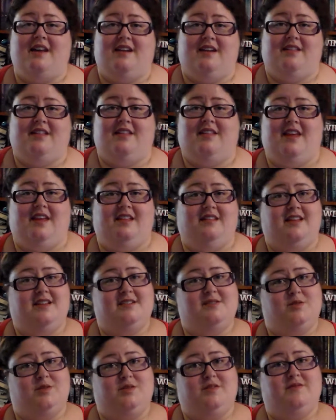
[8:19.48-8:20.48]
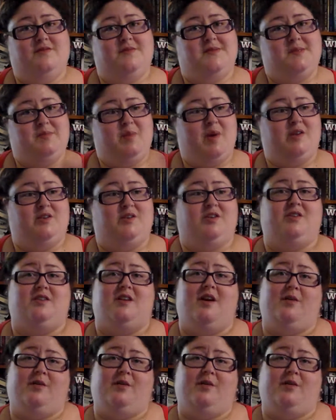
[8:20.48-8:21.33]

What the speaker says: another thing that sort of spurned on,